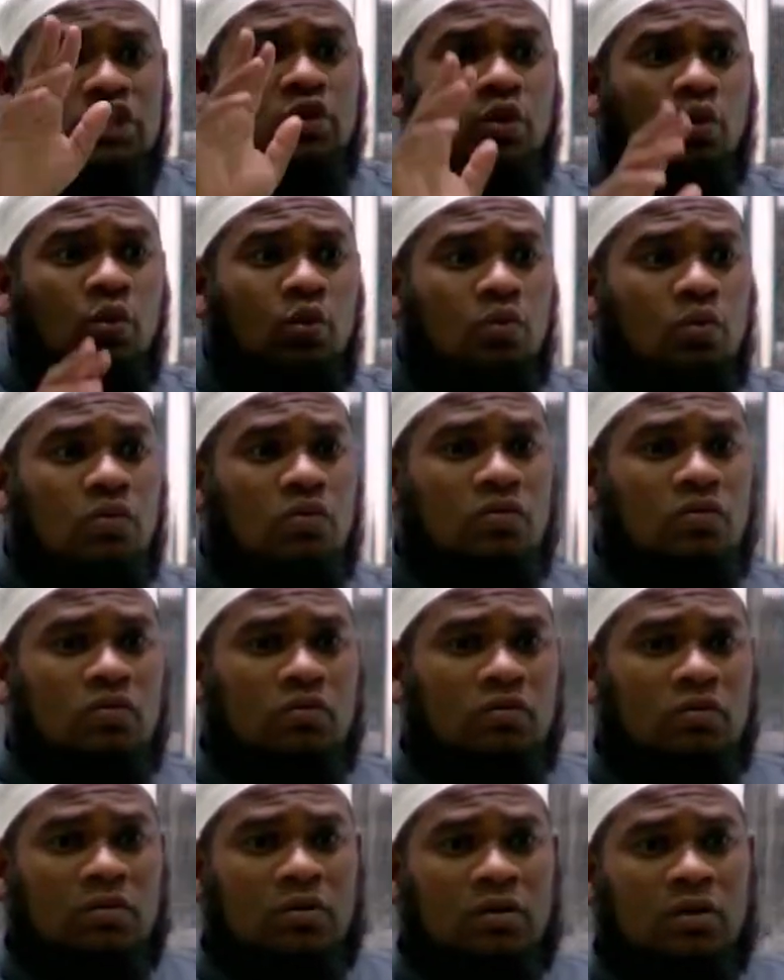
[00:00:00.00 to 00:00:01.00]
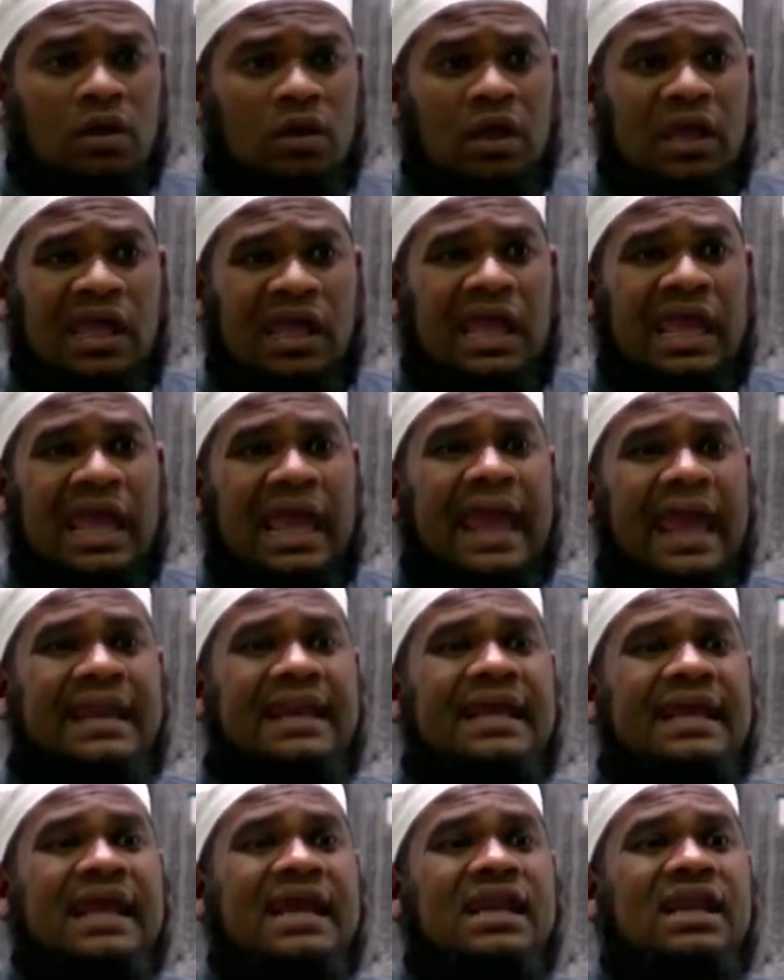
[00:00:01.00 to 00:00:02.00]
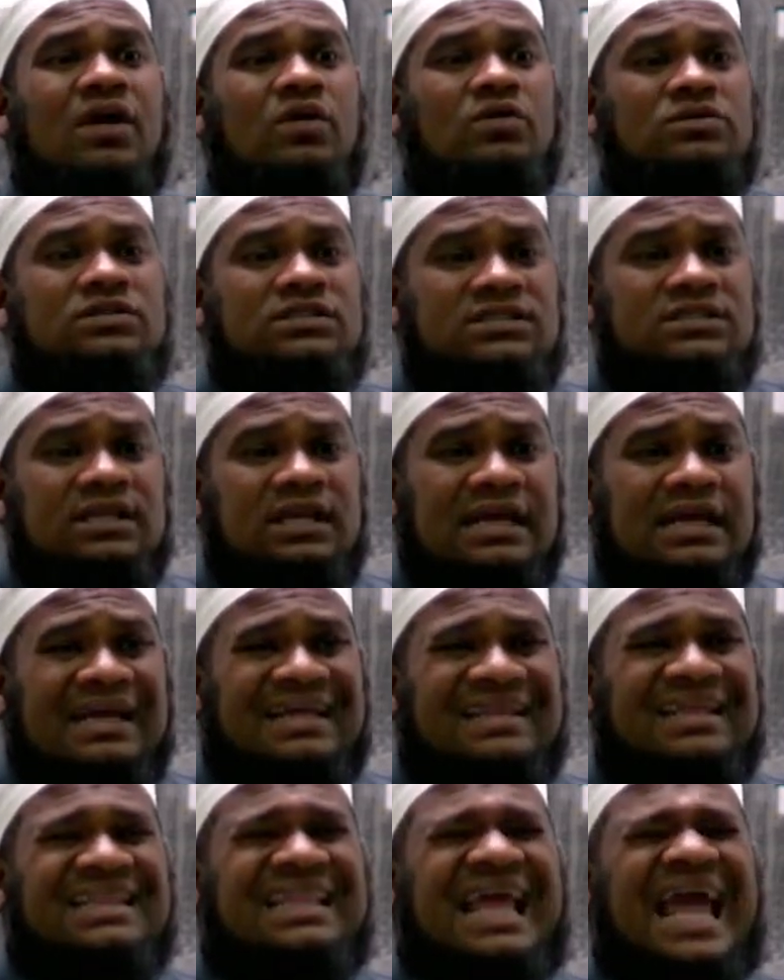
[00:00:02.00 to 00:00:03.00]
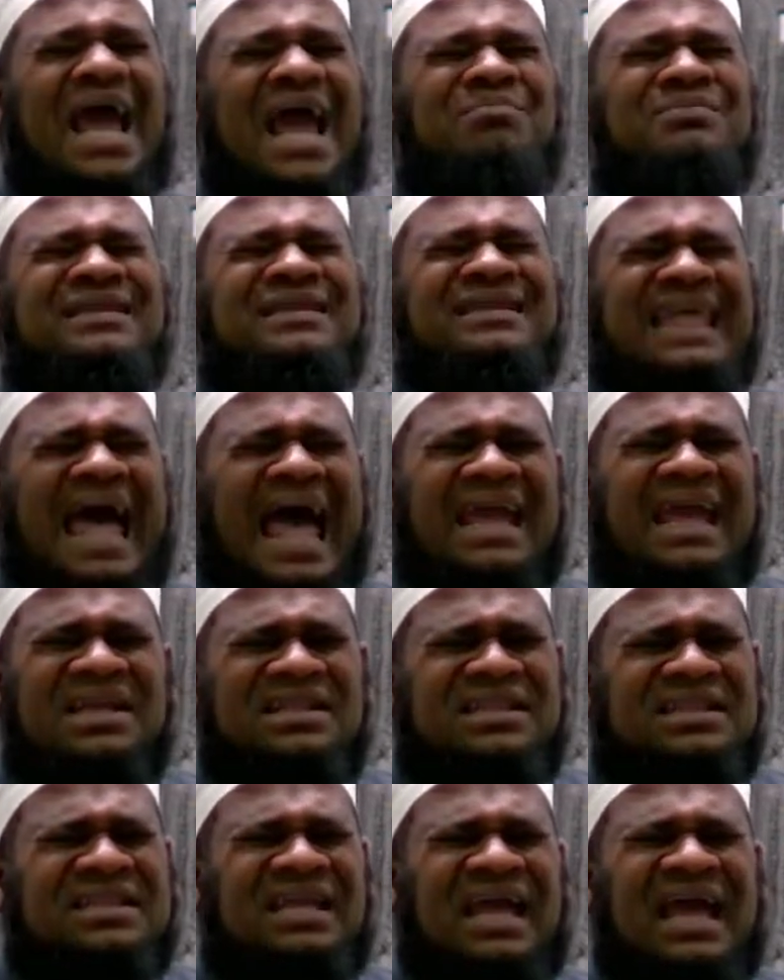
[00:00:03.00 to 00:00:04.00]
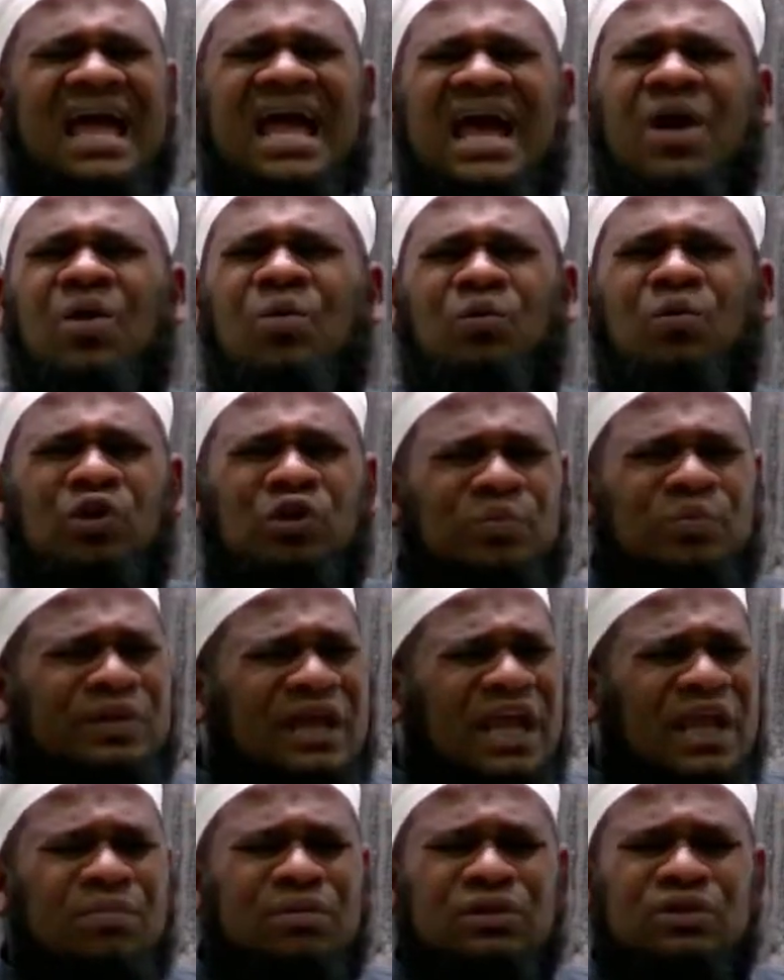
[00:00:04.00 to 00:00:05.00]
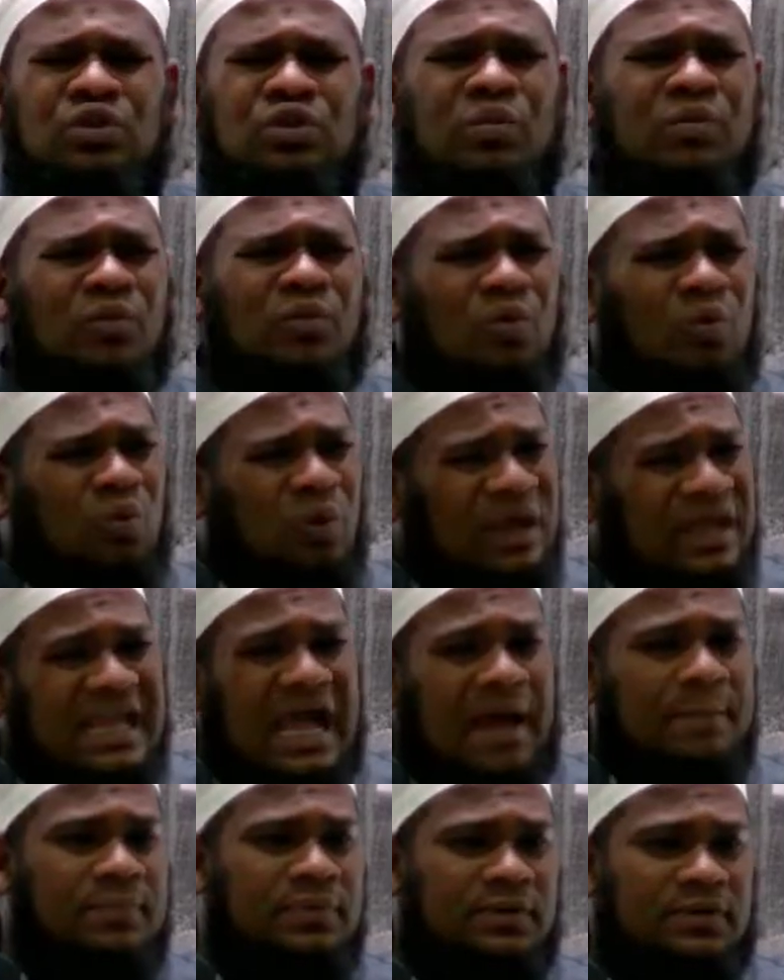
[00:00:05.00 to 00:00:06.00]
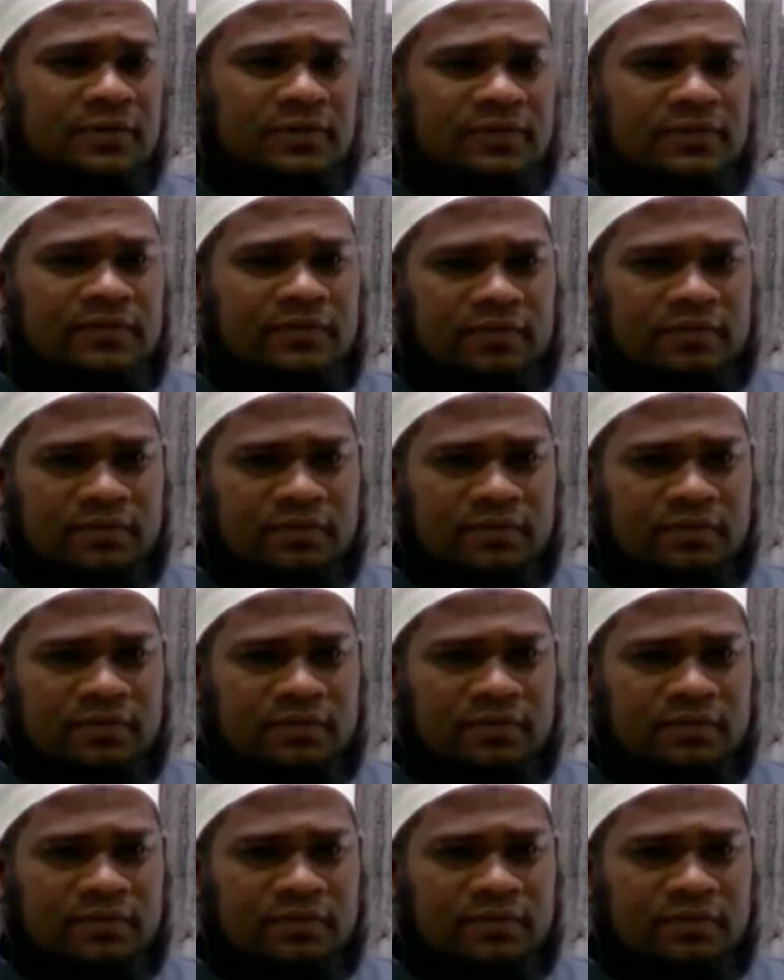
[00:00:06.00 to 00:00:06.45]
at 2, and he knows that I'm tired, I won't be able to wake up,